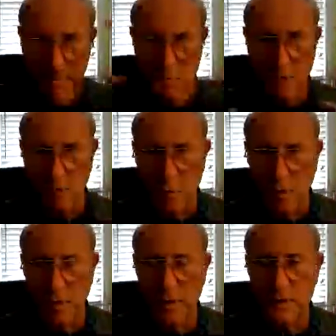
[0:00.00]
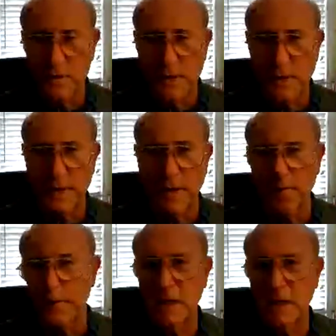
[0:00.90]
cord goes down our vertebral
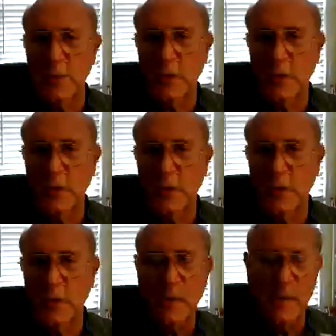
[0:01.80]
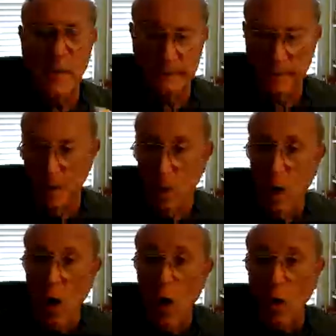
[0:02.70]
column, and then all
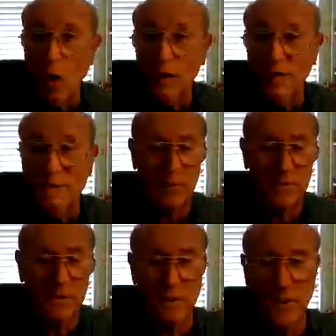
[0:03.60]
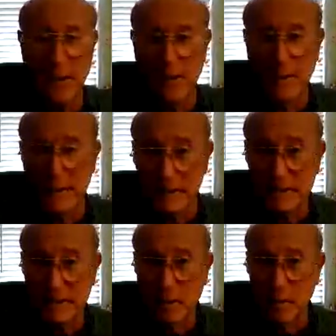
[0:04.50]
these little networks come out,
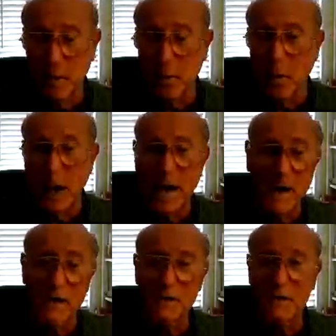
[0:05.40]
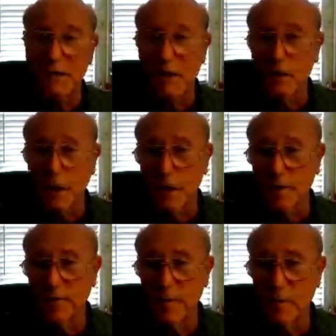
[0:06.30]
these little wires that go to
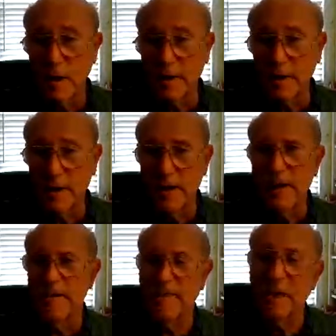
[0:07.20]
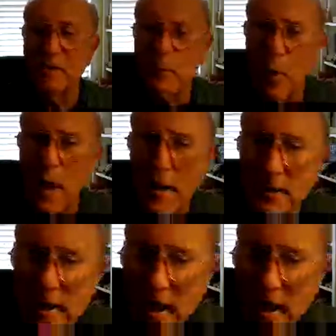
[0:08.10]
all of our body. Think of wiring a